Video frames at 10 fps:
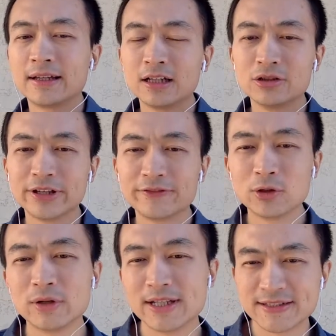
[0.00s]
Hello
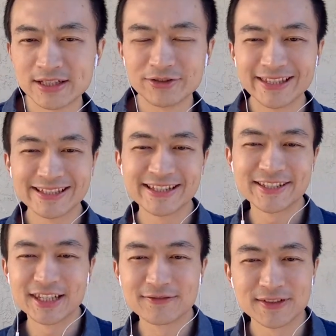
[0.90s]
everyone, so this is
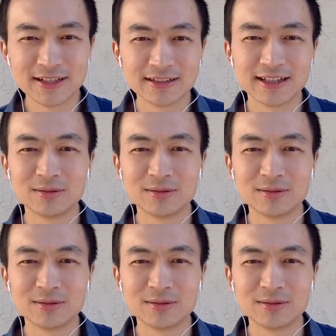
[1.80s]
Steve Sun.